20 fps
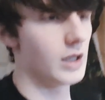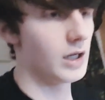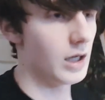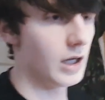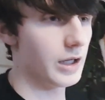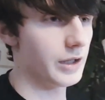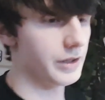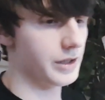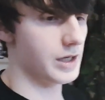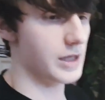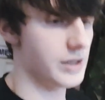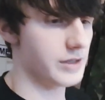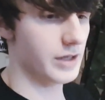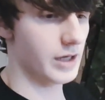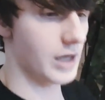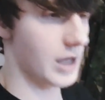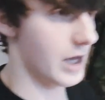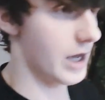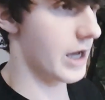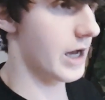and he's
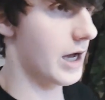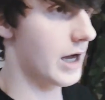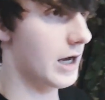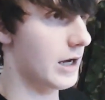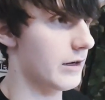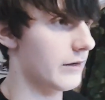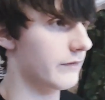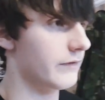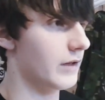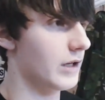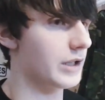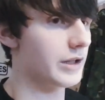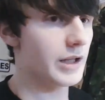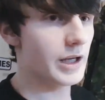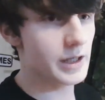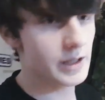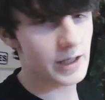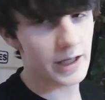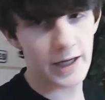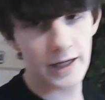going to have a
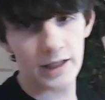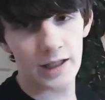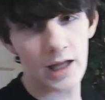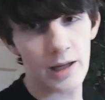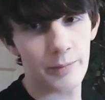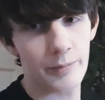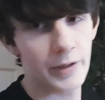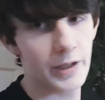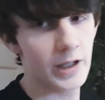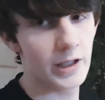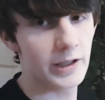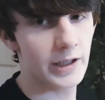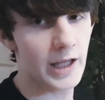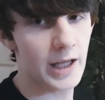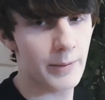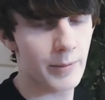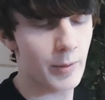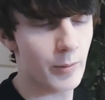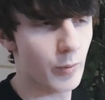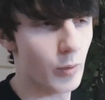nice heat lamp in there to
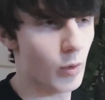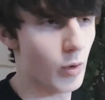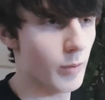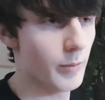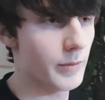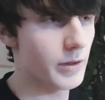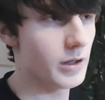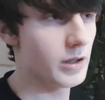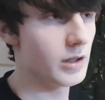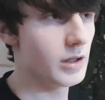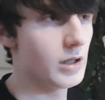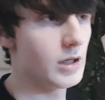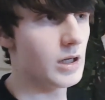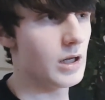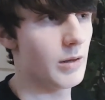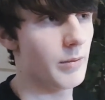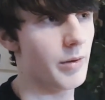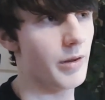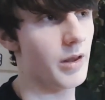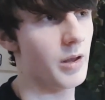keep him warm
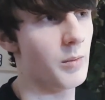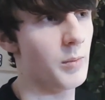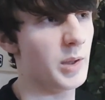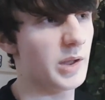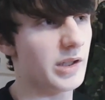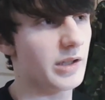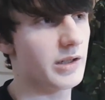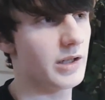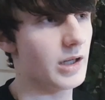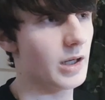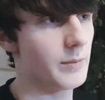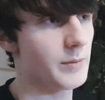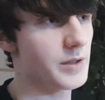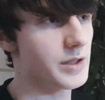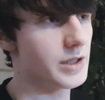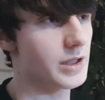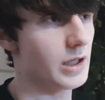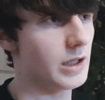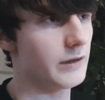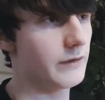put the humidity up
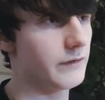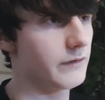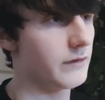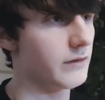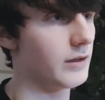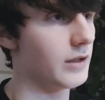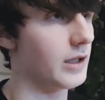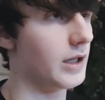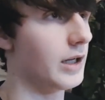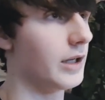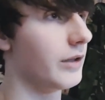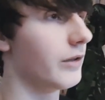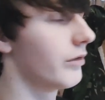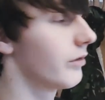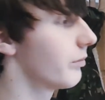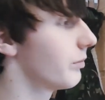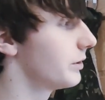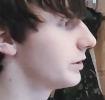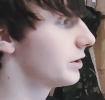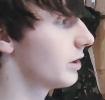and stuff
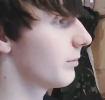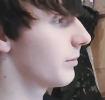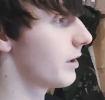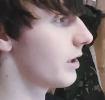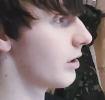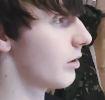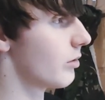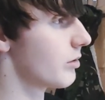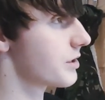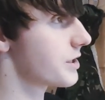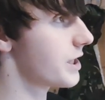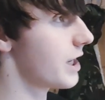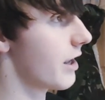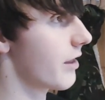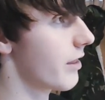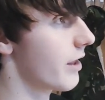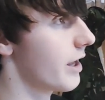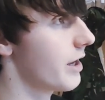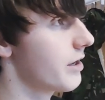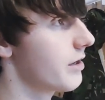and we should be all
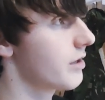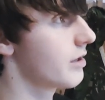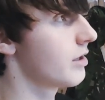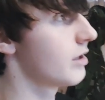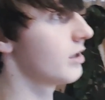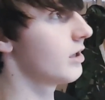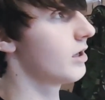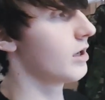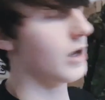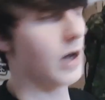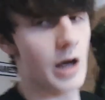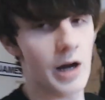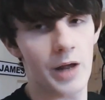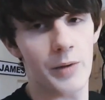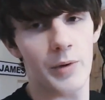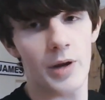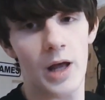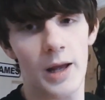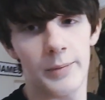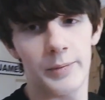set then and
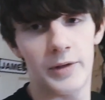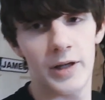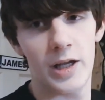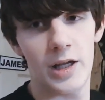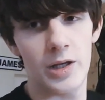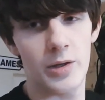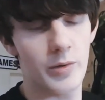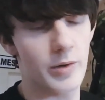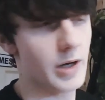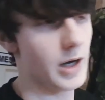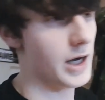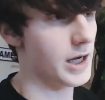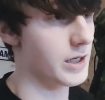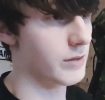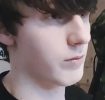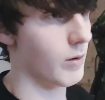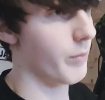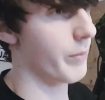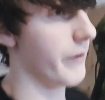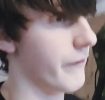I will update you
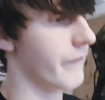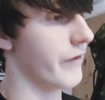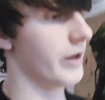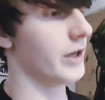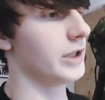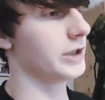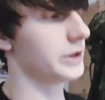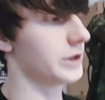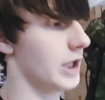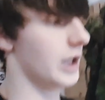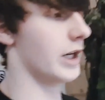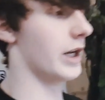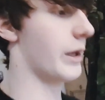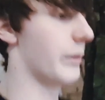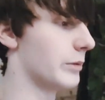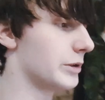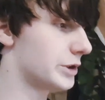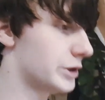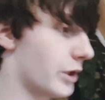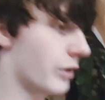guys when we finish and I
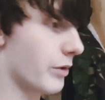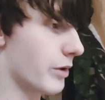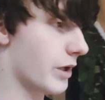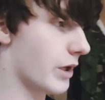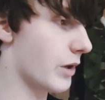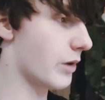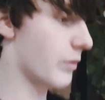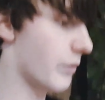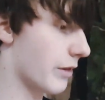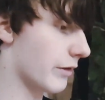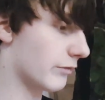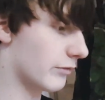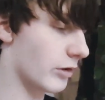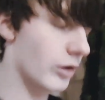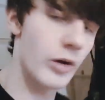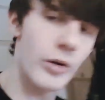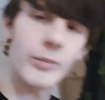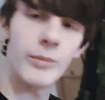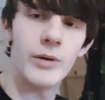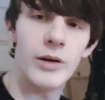will show you the
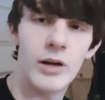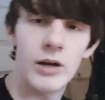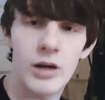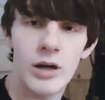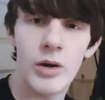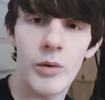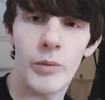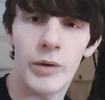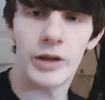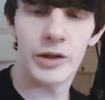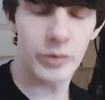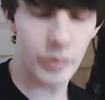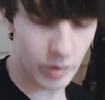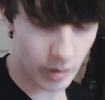room when it's